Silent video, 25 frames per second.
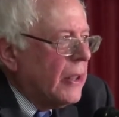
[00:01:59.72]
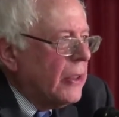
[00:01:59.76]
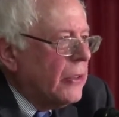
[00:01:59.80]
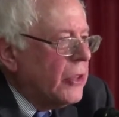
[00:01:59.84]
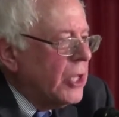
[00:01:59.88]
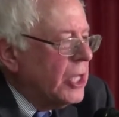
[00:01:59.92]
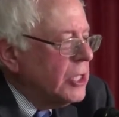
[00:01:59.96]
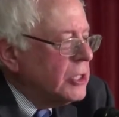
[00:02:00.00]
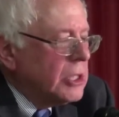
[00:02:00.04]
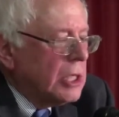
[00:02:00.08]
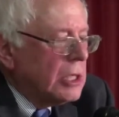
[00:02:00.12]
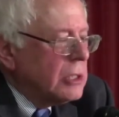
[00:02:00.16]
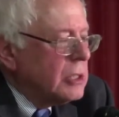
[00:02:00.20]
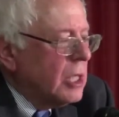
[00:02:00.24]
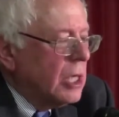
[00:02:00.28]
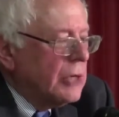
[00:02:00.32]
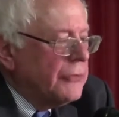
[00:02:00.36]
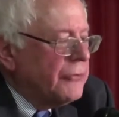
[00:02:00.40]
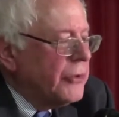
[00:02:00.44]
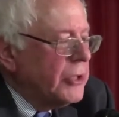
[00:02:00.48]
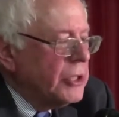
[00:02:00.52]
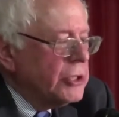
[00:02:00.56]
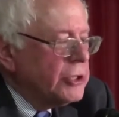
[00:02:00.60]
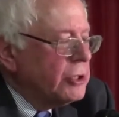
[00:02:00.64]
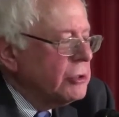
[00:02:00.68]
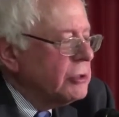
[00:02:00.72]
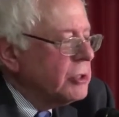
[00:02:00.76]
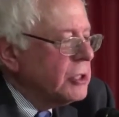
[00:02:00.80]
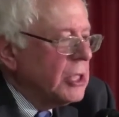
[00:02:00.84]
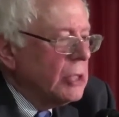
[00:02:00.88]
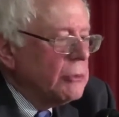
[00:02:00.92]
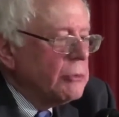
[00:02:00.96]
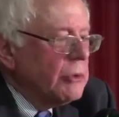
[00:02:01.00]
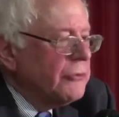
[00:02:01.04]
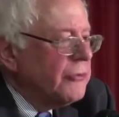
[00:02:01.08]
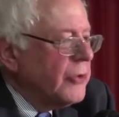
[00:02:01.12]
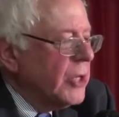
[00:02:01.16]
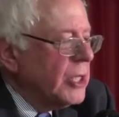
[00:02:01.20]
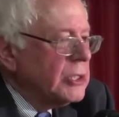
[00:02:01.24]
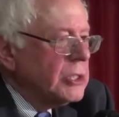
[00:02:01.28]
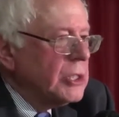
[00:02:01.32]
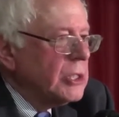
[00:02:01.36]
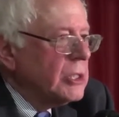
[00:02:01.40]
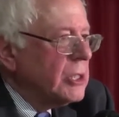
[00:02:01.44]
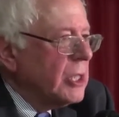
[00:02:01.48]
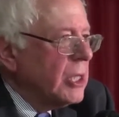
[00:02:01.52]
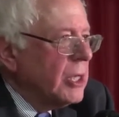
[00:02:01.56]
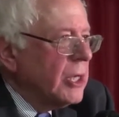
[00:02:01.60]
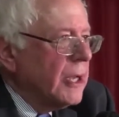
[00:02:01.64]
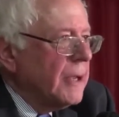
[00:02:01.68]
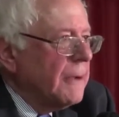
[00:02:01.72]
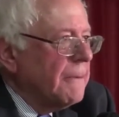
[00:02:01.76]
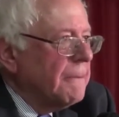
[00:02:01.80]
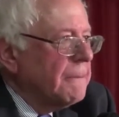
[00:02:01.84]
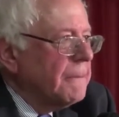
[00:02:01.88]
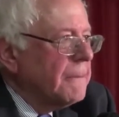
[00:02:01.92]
These are tough issues that we're facing today.